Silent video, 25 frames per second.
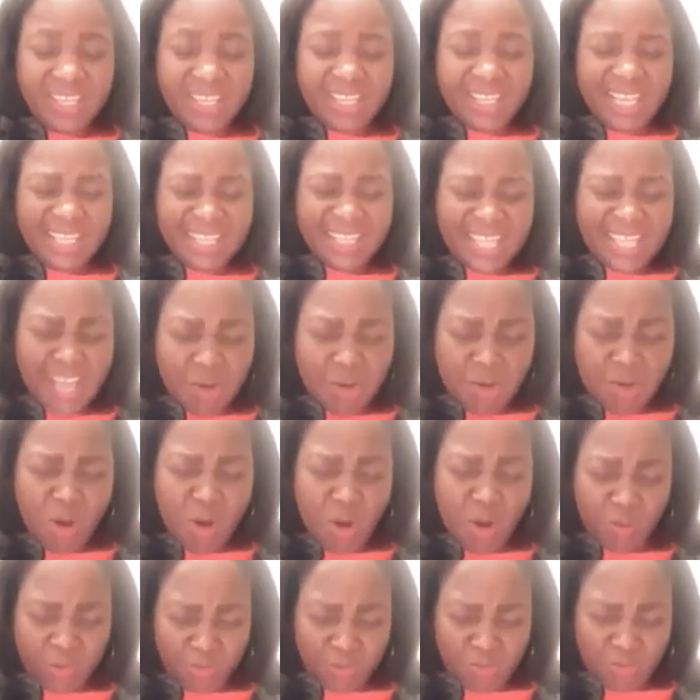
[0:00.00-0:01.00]
the terror
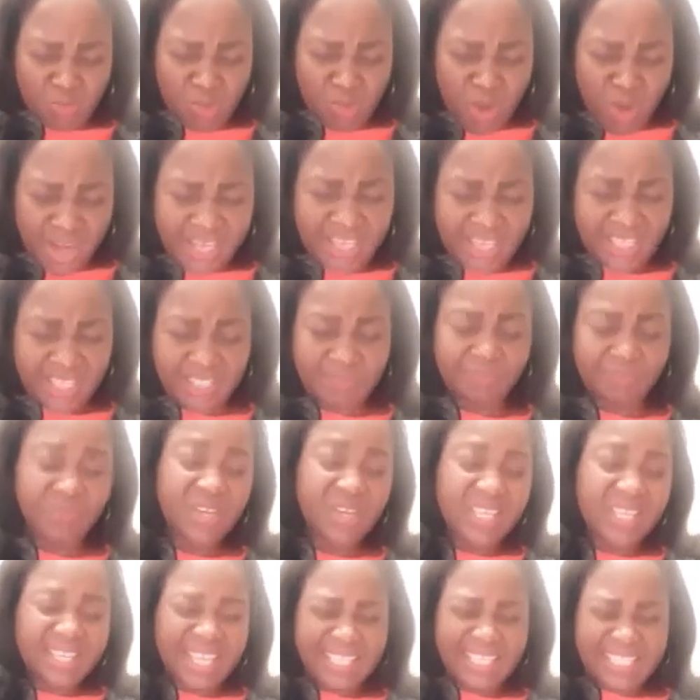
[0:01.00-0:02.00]
of
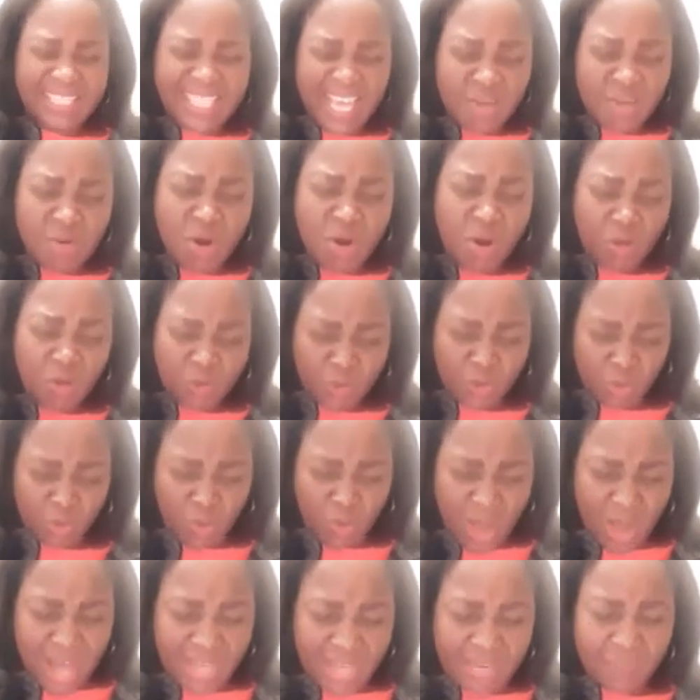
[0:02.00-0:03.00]
Mualians, the terror of
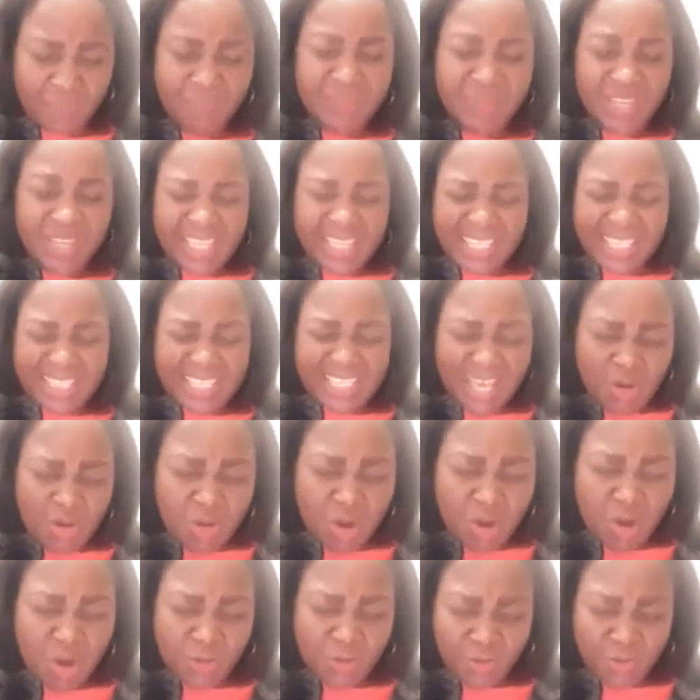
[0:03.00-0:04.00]
Swal, the
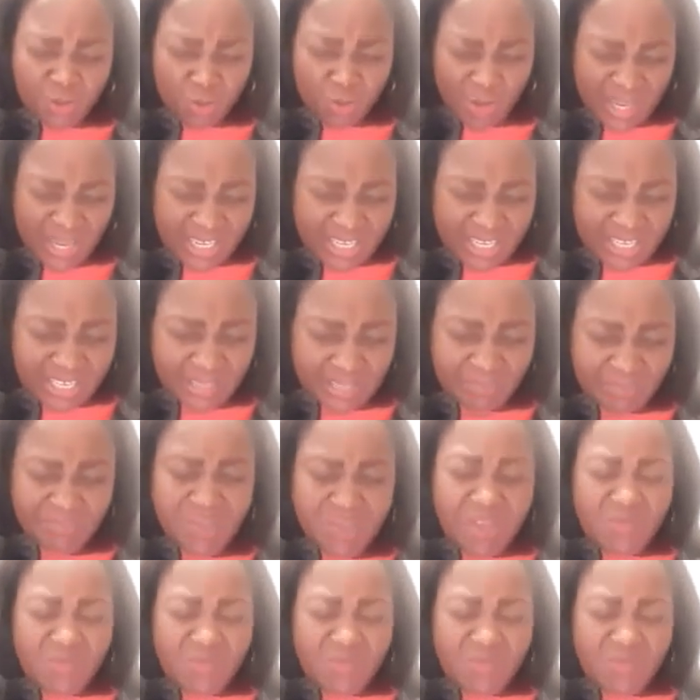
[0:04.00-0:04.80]
terror of Swalians.